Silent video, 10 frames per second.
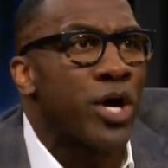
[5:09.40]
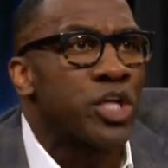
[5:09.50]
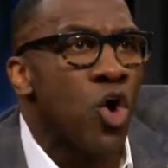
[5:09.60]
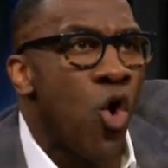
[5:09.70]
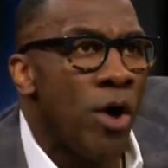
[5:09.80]

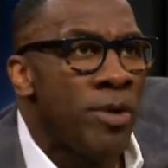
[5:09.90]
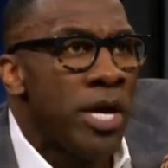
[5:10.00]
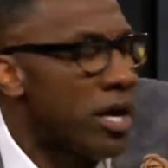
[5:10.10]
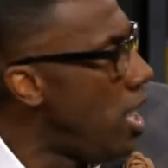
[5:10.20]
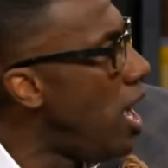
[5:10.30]
to him,
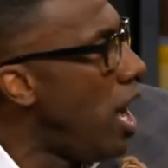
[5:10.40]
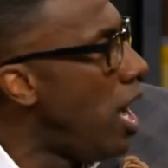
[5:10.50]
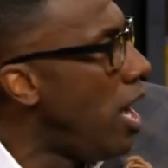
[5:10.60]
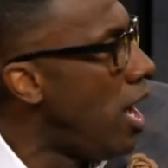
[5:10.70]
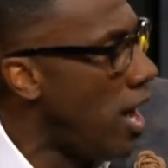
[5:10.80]

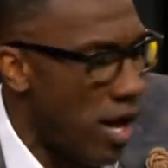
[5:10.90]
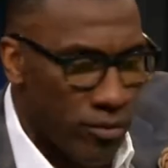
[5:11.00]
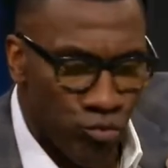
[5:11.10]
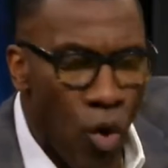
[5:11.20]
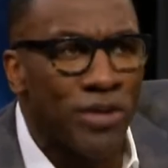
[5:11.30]

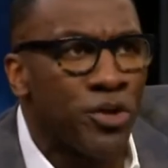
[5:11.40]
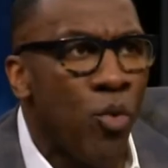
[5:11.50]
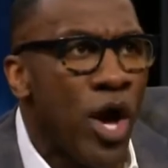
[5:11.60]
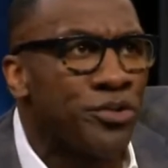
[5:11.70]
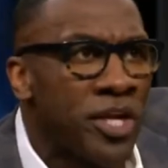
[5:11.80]
Russell
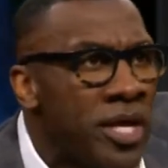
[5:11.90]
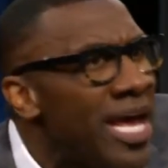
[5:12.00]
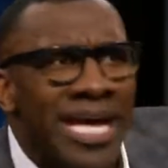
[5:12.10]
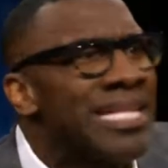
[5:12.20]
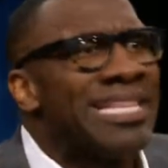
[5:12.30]
Wilson.
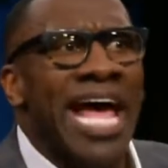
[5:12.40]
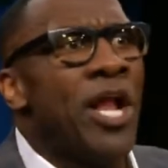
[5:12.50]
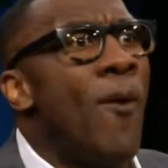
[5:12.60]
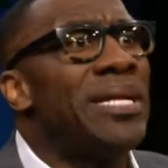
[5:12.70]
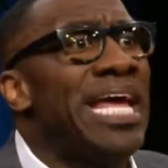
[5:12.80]
They
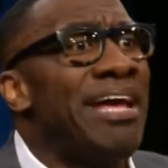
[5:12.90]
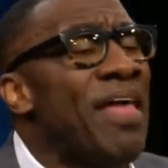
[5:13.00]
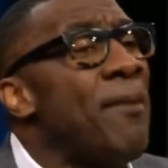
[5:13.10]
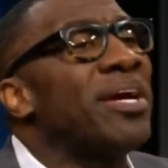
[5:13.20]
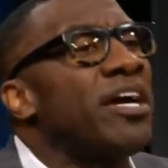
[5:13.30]
don't believe
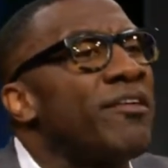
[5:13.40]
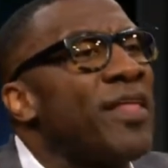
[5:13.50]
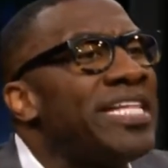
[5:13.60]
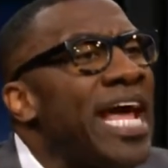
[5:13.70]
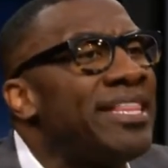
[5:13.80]
that because if
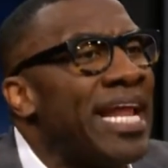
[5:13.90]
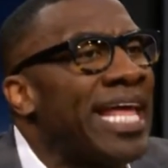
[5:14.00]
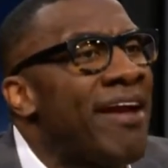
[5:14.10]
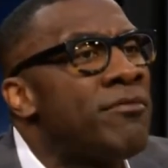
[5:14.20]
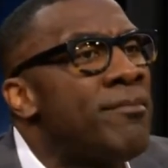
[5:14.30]
they did that, he
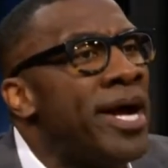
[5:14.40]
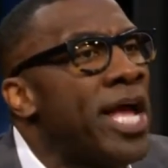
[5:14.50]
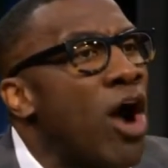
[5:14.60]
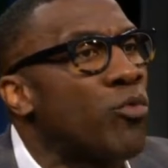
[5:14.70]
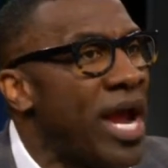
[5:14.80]
gave him the money
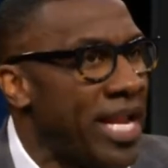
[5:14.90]
already.